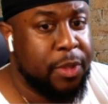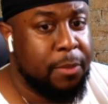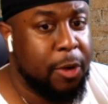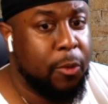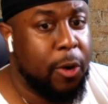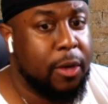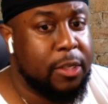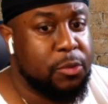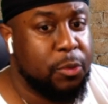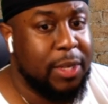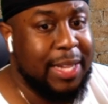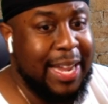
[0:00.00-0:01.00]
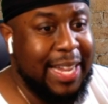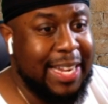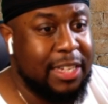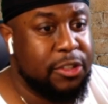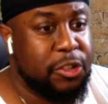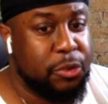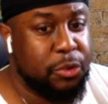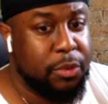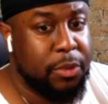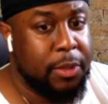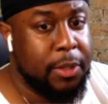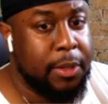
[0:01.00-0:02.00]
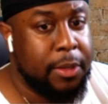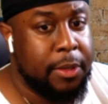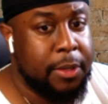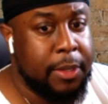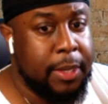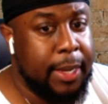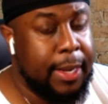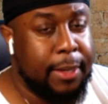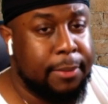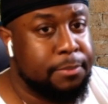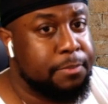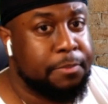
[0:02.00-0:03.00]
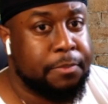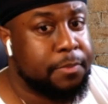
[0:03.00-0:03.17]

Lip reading: Milwaukee's won 8 out of 2. Um,